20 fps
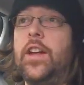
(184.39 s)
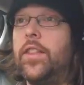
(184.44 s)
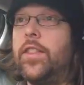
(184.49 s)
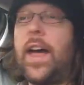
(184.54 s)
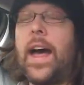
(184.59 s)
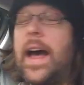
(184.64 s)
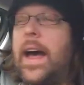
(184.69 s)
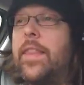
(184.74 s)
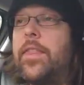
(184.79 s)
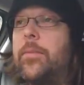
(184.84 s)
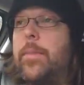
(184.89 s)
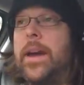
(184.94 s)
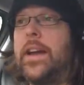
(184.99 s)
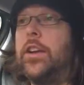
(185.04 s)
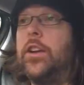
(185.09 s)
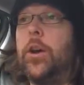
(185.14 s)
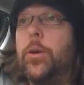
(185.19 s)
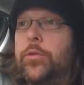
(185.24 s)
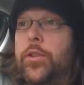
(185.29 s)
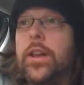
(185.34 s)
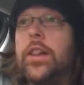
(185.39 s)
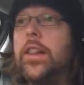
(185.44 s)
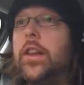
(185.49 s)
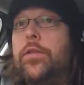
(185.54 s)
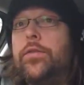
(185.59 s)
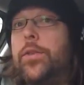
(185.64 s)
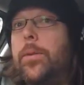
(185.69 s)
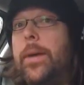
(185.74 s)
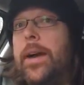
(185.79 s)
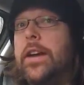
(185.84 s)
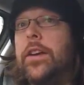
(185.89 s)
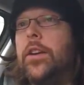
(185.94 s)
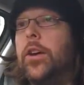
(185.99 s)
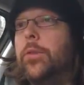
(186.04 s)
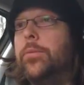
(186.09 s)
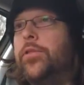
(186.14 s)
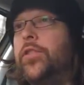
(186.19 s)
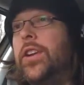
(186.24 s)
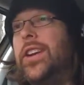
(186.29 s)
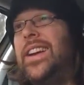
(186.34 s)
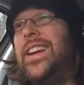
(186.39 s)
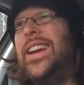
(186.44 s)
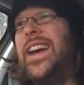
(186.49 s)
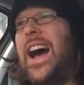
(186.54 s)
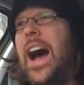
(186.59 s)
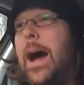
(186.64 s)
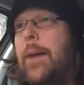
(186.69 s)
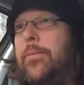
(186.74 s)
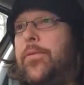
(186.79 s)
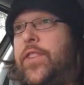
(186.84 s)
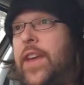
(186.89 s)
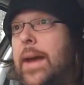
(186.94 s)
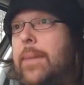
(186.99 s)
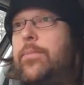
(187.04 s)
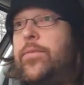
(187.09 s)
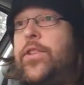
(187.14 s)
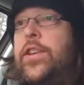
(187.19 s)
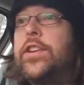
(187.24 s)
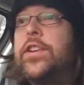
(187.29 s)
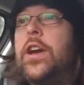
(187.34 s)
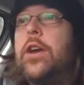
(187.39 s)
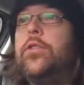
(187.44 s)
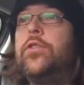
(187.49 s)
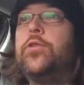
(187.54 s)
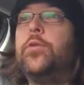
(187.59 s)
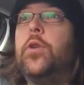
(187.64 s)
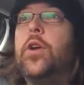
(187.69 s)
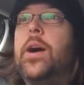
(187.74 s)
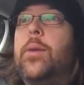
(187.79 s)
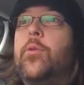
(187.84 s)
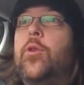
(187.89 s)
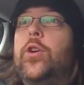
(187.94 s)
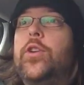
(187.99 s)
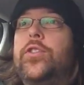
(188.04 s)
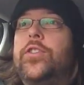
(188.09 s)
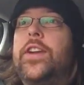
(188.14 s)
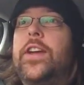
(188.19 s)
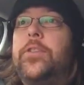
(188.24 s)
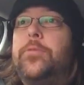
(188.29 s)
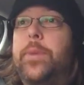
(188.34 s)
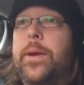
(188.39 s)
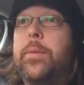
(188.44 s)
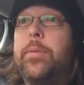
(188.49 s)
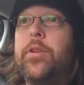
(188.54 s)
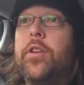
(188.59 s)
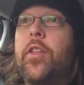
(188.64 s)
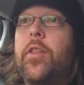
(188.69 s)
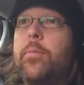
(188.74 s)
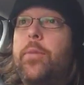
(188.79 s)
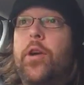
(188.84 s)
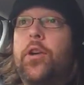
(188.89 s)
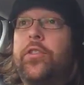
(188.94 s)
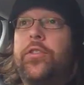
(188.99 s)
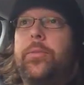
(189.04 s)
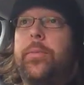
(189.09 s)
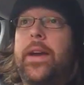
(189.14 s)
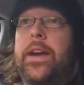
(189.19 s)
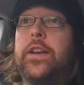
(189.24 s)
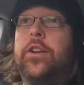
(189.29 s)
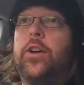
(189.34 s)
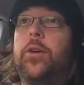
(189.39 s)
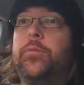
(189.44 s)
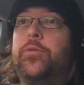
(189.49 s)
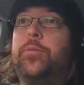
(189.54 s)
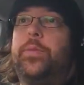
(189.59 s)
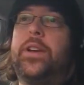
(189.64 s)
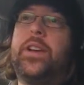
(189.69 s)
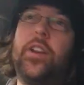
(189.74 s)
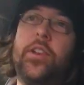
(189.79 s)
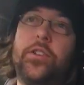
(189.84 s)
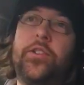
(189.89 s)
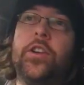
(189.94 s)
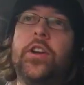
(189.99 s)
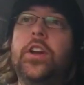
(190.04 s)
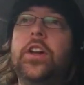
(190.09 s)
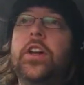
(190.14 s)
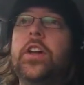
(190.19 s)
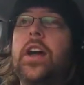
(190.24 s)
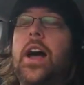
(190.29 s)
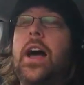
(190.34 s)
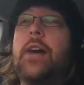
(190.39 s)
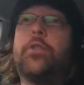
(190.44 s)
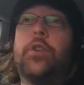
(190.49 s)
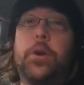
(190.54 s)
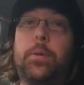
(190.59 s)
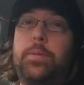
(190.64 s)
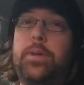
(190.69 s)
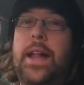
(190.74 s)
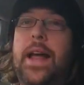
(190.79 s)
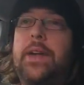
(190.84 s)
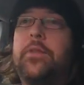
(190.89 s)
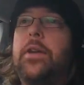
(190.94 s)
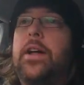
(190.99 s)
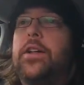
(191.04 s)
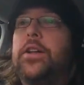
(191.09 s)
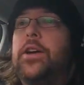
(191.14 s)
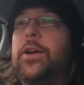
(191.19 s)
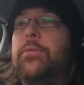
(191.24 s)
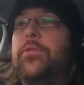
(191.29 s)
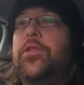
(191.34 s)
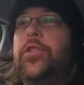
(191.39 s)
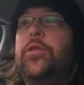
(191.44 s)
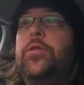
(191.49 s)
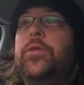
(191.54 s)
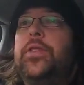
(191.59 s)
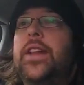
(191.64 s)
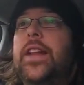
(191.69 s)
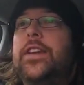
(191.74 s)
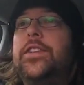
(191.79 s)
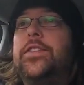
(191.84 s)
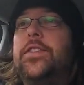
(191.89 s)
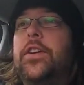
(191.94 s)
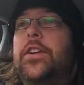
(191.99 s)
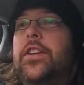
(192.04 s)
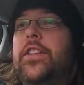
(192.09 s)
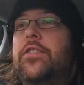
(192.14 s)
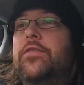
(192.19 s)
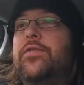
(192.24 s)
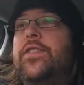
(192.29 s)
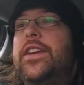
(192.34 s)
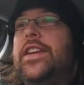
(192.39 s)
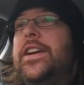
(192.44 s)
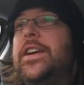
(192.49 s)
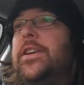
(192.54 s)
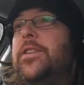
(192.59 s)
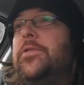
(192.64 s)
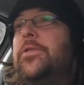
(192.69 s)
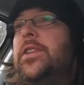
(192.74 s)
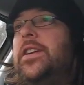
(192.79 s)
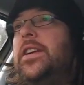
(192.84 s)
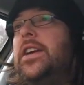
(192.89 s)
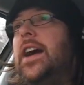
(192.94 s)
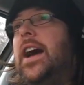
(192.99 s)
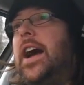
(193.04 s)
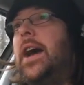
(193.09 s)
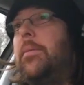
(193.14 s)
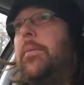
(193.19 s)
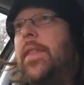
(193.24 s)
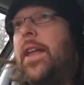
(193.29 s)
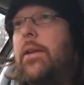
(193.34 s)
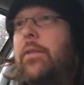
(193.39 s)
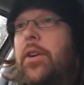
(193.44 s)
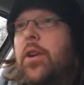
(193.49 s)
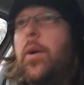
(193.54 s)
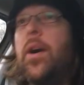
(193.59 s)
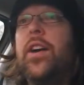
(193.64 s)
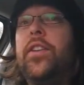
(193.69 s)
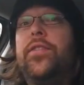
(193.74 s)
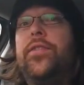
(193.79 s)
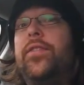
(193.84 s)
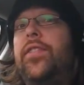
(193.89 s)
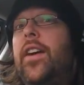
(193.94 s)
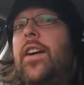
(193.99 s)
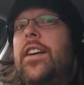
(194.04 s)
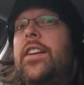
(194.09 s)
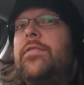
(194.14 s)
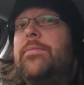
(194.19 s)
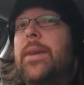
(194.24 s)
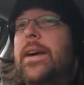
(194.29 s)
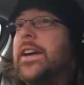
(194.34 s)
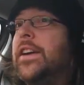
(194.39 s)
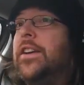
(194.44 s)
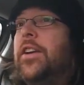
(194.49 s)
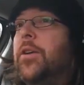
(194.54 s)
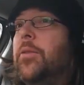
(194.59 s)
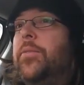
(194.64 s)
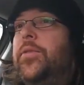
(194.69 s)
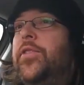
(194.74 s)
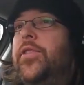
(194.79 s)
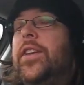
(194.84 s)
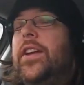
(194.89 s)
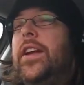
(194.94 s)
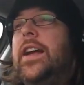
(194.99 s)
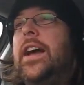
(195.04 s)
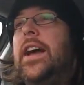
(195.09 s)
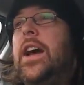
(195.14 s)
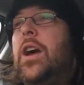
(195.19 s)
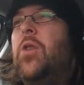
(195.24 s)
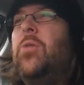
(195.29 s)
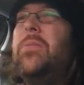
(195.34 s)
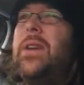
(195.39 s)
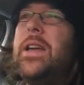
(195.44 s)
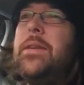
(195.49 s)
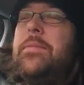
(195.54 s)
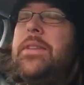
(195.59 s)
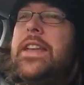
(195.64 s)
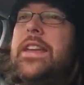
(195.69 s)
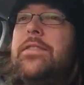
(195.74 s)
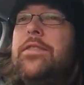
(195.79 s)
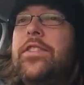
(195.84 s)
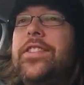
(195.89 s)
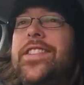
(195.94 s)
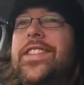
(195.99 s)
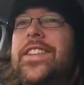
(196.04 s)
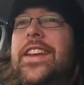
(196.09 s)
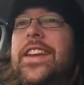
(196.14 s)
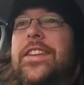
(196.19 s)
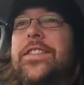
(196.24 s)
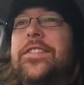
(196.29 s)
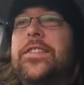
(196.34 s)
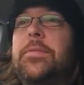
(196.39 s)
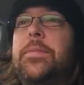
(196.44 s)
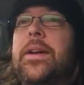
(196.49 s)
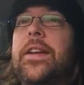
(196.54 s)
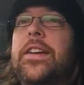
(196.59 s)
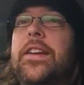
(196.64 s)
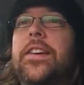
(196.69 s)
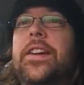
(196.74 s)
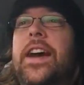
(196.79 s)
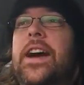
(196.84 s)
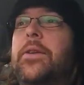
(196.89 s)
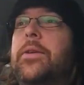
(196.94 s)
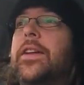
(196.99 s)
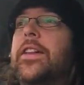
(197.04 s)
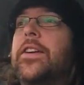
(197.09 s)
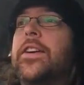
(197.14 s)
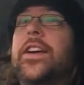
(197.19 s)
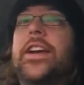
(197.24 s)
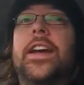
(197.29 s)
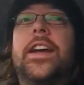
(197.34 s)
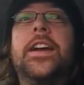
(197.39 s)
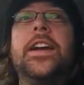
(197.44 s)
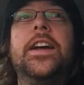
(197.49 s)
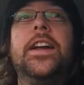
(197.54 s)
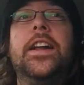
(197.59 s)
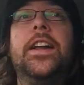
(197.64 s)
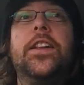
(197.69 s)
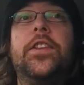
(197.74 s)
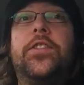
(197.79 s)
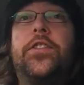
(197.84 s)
That and the Meganobs. I love the Meganobs. I'm tempted going to Warhammer World today to pick up another box of Meganobs, because I've got a plan that I'll come to later on in the video, and that requires 5 Meganobs, or maybe even 6, depending on how we look at it.